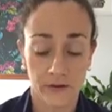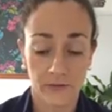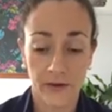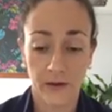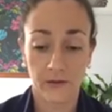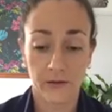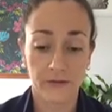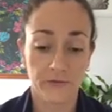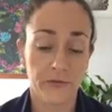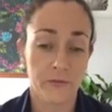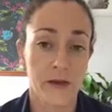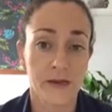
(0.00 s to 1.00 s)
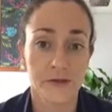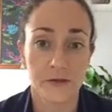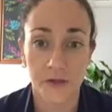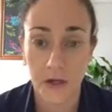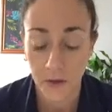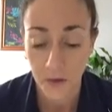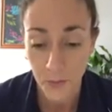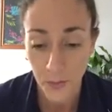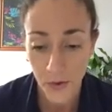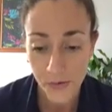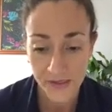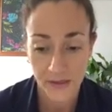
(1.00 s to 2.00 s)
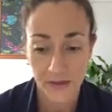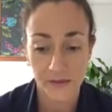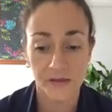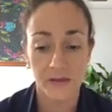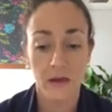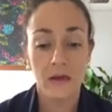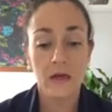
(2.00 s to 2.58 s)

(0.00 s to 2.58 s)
of our information sharing process.